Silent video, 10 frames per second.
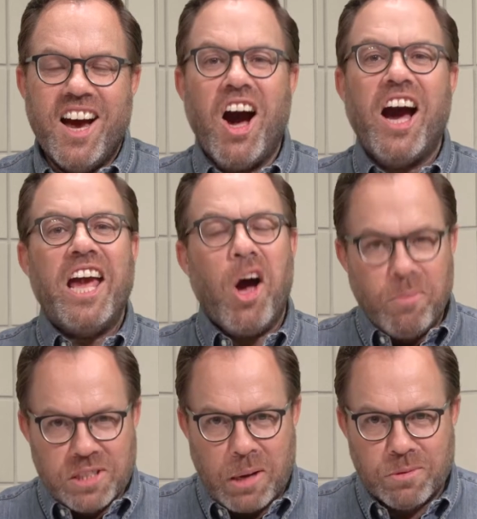Hi, I'm
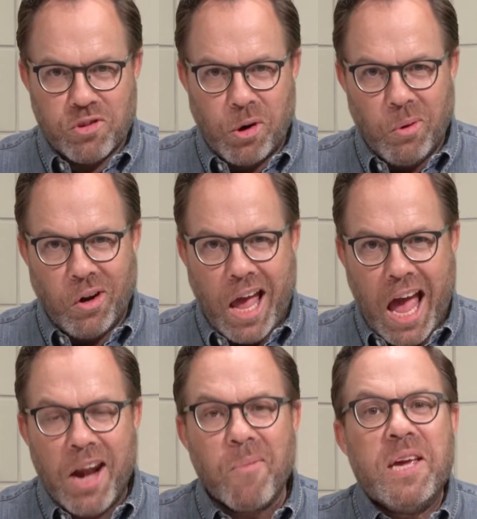James Treble
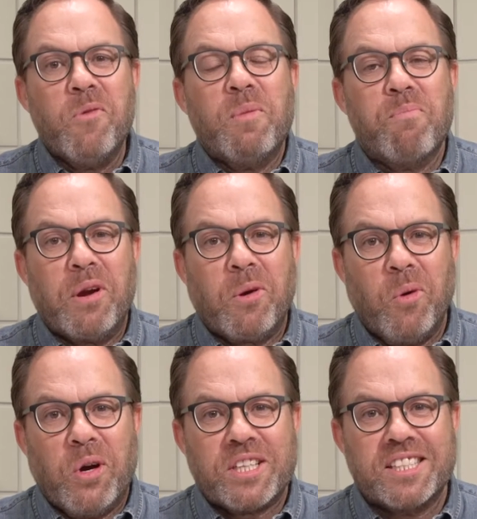and I'm here with
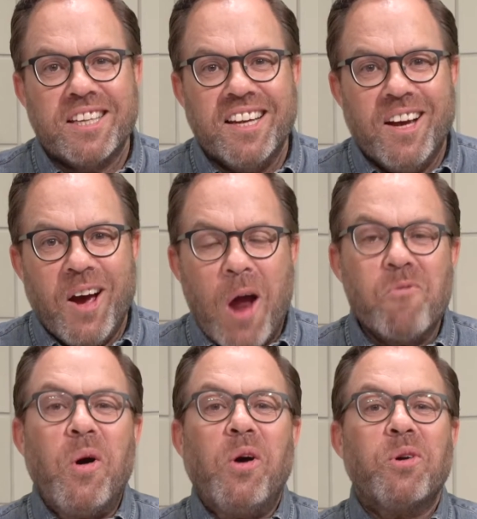Brickworks, and
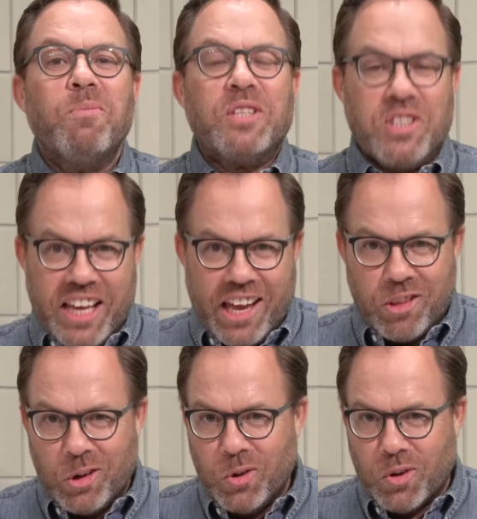welcome to Get the
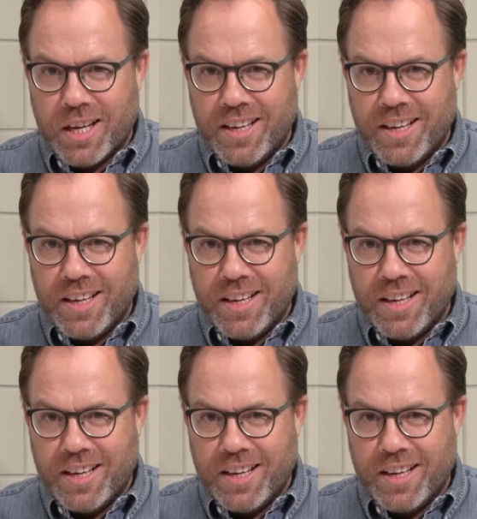Look.